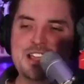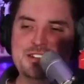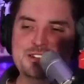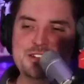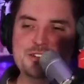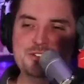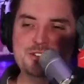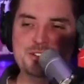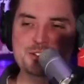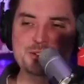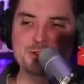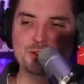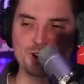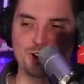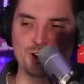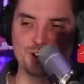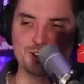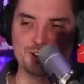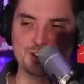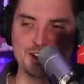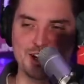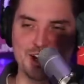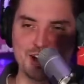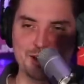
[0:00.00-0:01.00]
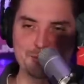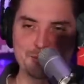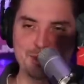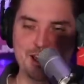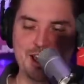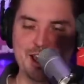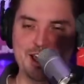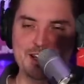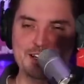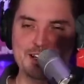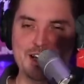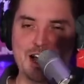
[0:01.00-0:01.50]
know you a long time
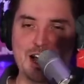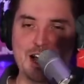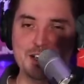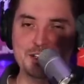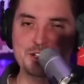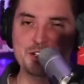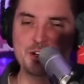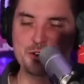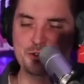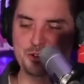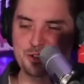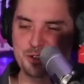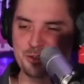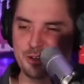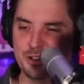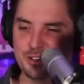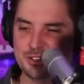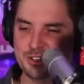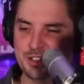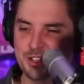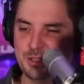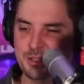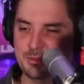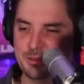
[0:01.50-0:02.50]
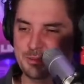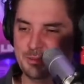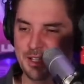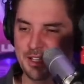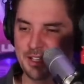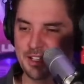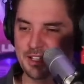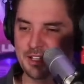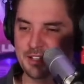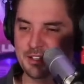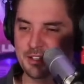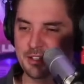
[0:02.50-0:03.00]
and I know who you are as a human
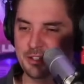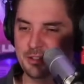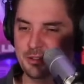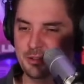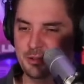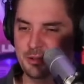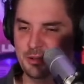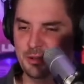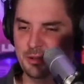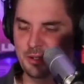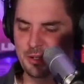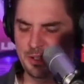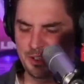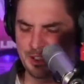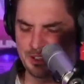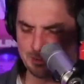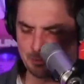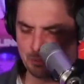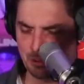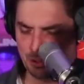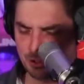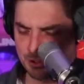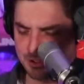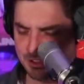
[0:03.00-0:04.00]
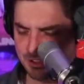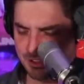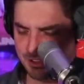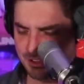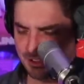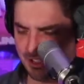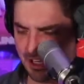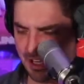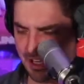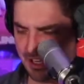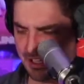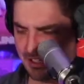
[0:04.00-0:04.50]
being and I know you like as a person
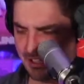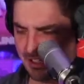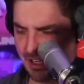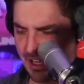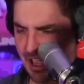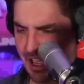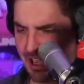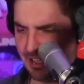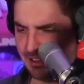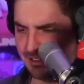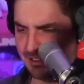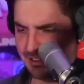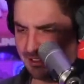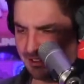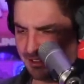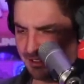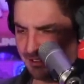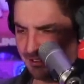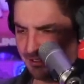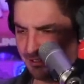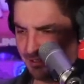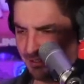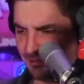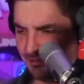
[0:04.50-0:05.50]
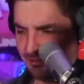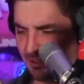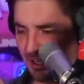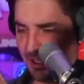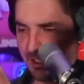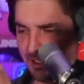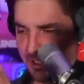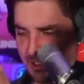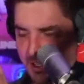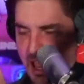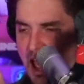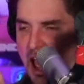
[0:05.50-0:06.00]
and as
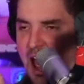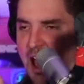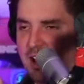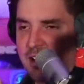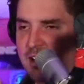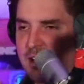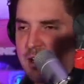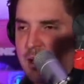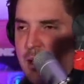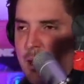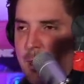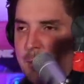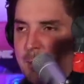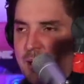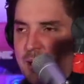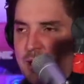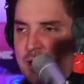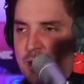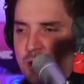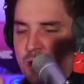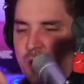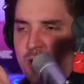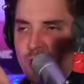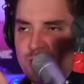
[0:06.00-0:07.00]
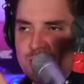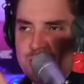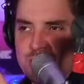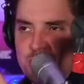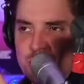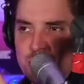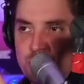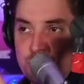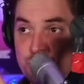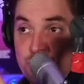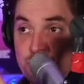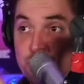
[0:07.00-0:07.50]
fucking that, but you are
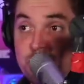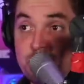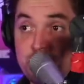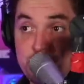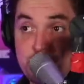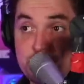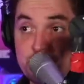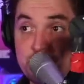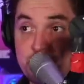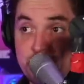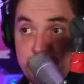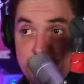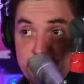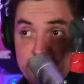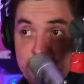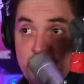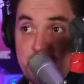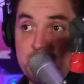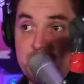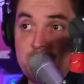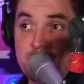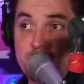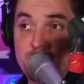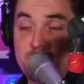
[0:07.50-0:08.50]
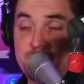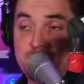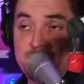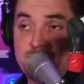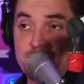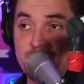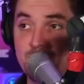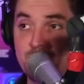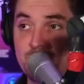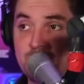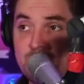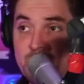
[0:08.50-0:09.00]
also really truly a fucking movie
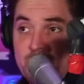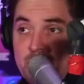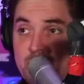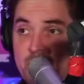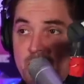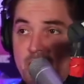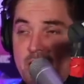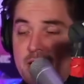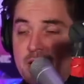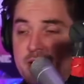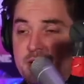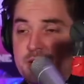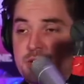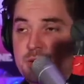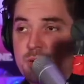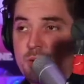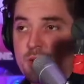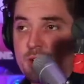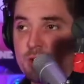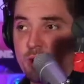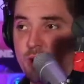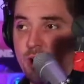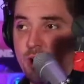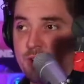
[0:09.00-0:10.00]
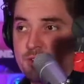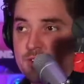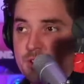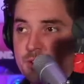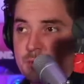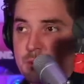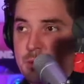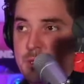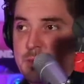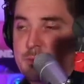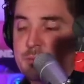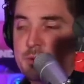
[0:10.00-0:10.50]
star. And I do wonder
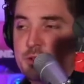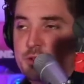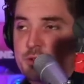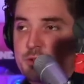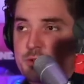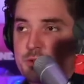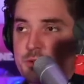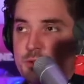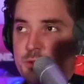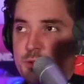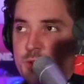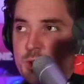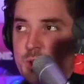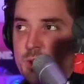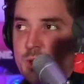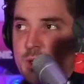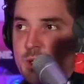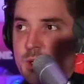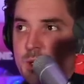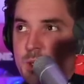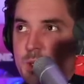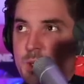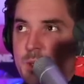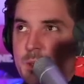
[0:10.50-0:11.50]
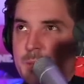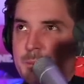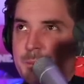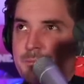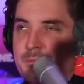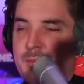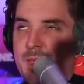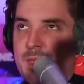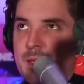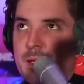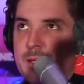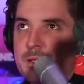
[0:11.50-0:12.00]
often people who
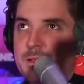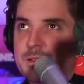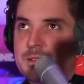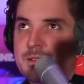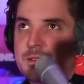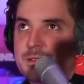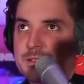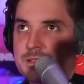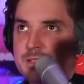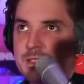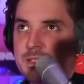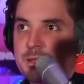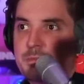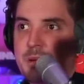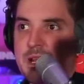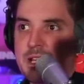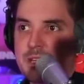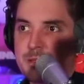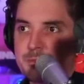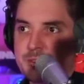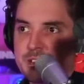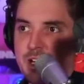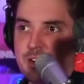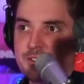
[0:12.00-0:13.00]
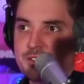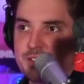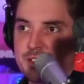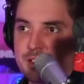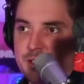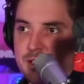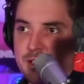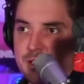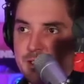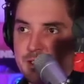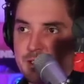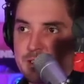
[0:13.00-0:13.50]
slip out of themselves
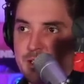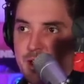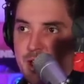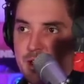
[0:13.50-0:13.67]
and into